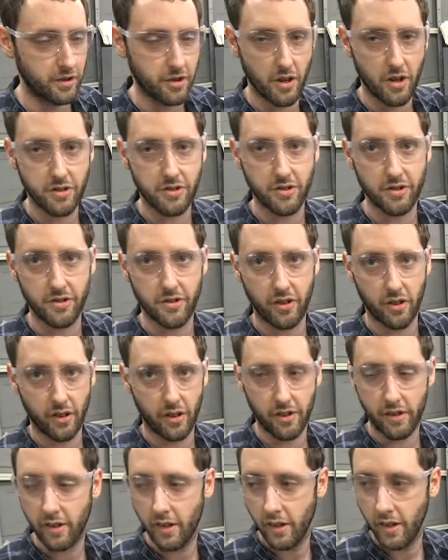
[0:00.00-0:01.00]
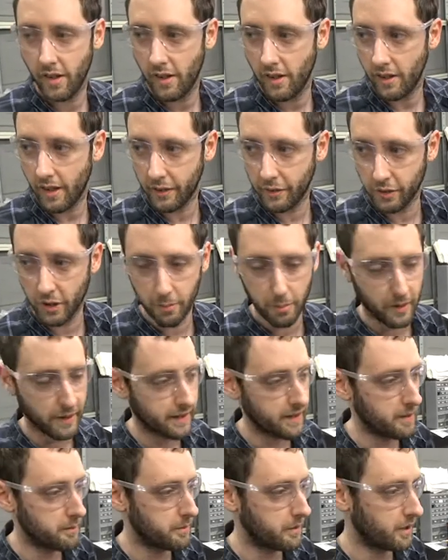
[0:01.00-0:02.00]
Touches. Like we were
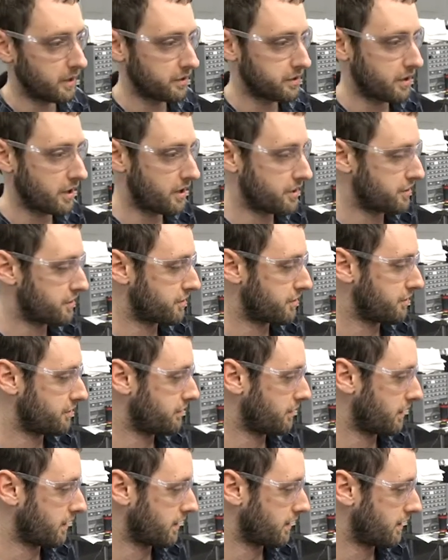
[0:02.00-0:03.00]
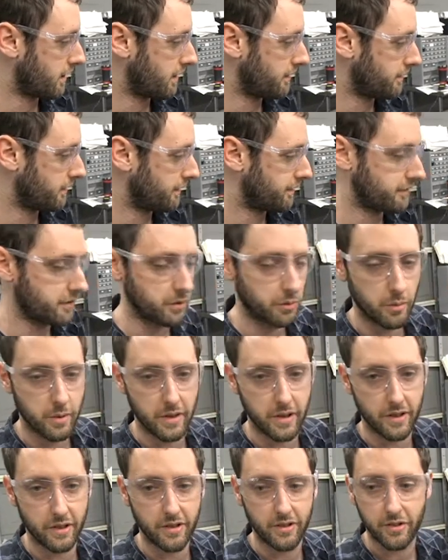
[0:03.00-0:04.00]
breaking a BL Touch like every few
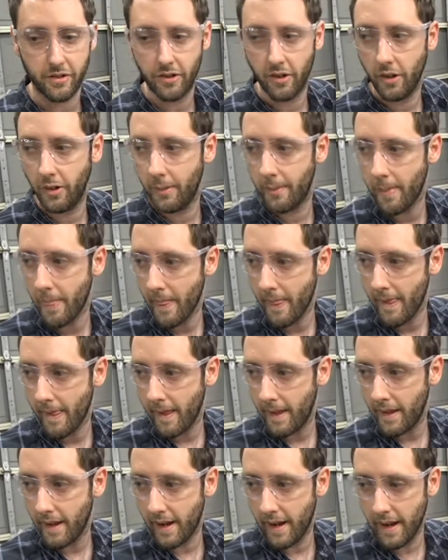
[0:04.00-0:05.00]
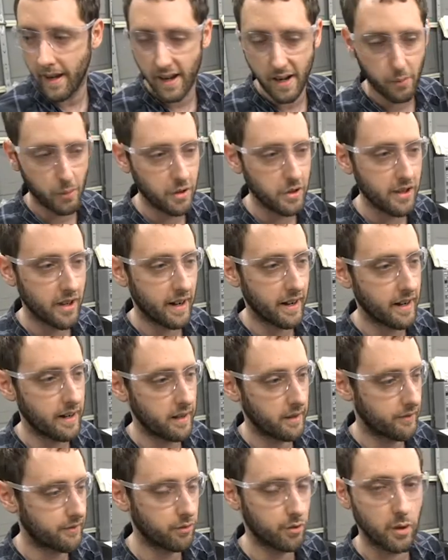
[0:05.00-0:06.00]
weeks, you know. And when you get a
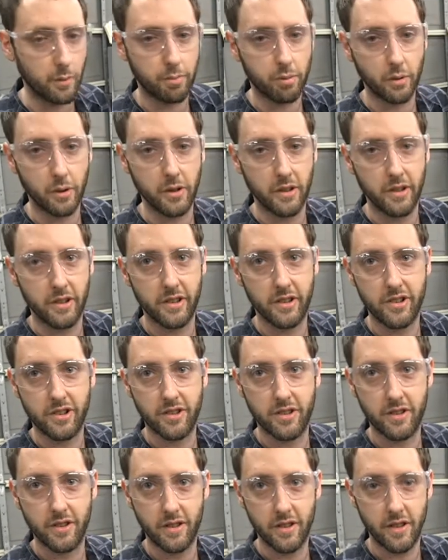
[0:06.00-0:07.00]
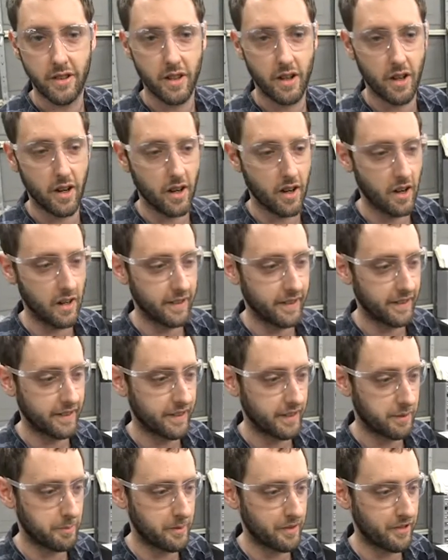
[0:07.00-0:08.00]
handful of printers, it gets
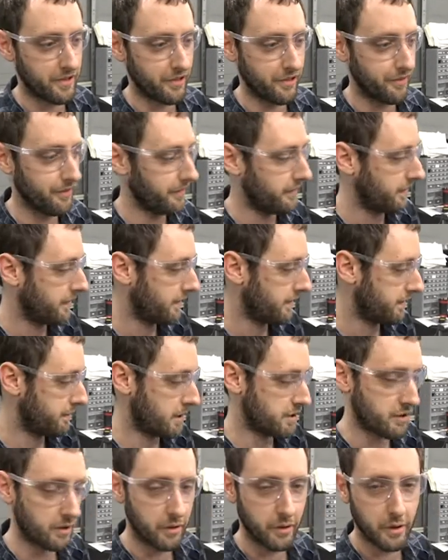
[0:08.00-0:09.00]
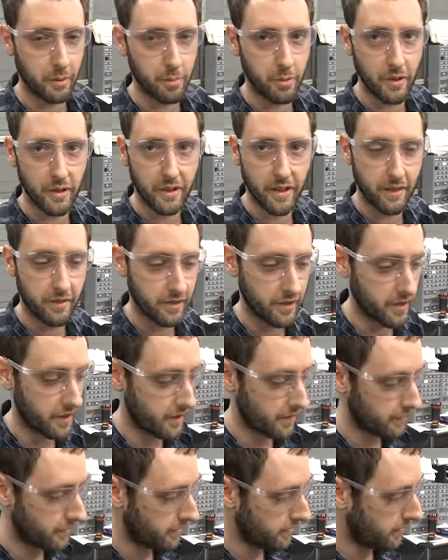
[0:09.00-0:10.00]
expensive, especially when you're printing every
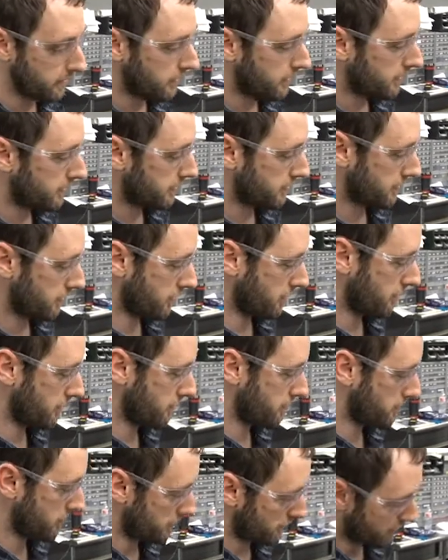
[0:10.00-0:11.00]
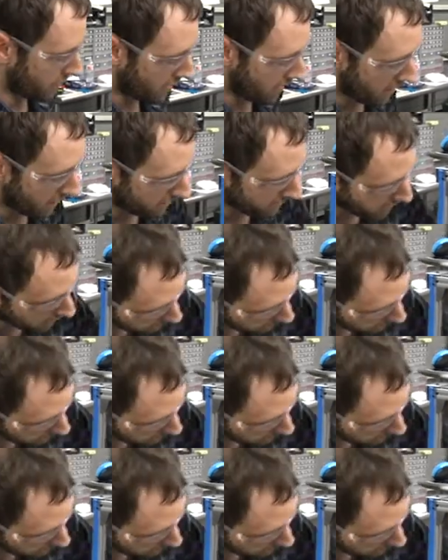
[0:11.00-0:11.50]
day. So no